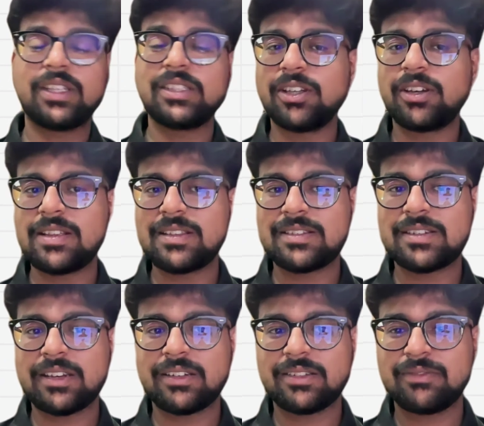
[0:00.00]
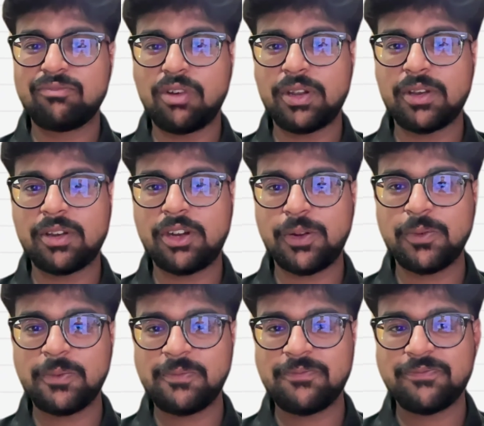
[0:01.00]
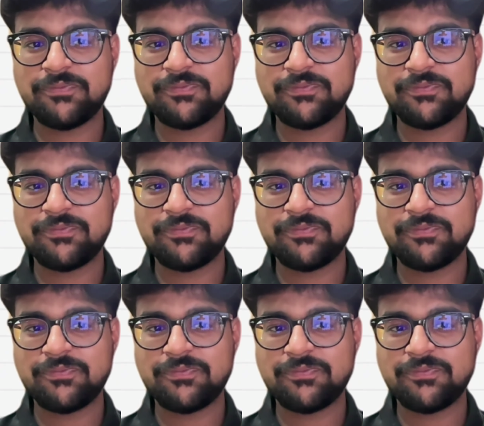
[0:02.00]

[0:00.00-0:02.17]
what is your instinct? What are you gonna do?